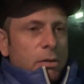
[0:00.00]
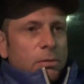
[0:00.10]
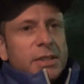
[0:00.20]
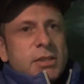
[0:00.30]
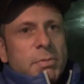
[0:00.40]

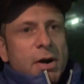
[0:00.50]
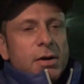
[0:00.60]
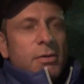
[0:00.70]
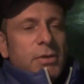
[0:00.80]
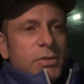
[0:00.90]
What's the
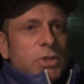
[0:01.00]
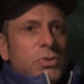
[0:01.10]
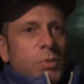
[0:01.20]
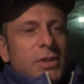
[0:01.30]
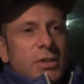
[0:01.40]
part? What's
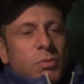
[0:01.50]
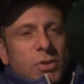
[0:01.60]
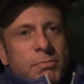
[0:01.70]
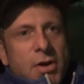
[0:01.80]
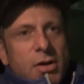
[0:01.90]

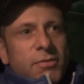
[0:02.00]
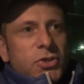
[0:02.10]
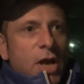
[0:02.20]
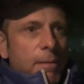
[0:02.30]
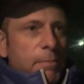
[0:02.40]
part of her
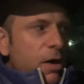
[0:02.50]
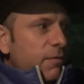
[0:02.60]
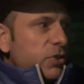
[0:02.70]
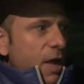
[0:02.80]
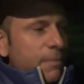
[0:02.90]
job? Part
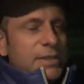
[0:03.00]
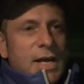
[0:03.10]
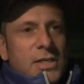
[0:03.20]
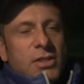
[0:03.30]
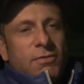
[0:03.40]
of her job is
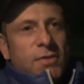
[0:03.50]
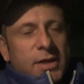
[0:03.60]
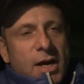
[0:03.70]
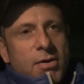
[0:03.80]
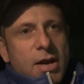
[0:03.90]
to answer the
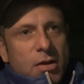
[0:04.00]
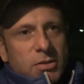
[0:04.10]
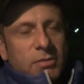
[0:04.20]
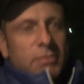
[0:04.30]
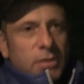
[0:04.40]

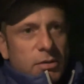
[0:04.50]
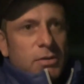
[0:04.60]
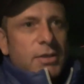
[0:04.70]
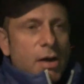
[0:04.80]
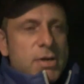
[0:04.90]
carryouts. You know,
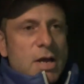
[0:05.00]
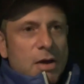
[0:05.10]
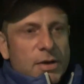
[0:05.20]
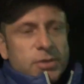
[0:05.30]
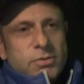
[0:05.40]
you carry
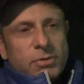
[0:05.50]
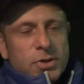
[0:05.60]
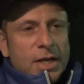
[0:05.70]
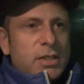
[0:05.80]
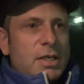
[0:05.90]
out
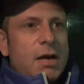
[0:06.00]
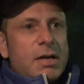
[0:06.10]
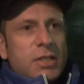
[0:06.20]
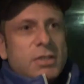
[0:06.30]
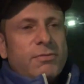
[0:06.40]
and you answer the
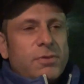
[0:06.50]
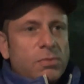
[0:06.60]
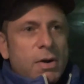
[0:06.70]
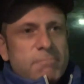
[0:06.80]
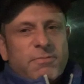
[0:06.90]
carryouts and your
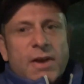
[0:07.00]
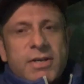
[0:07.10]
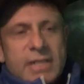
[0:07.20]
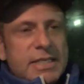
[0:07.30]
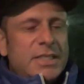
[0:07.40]
food run.
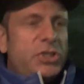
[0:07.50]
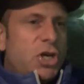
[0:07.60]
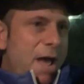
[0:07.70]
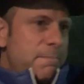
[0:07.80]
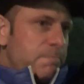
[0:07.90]
Very easy
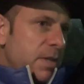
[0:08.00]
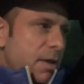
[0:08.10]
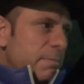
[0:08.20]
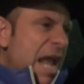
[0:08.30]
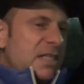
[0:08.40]
job.
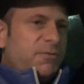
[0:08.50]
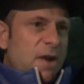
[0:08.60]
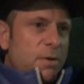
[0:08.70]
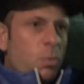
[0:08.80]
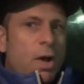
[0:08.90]
Pays
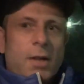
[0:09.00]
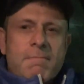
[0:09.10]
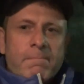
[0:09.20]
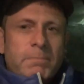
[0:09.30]
very well.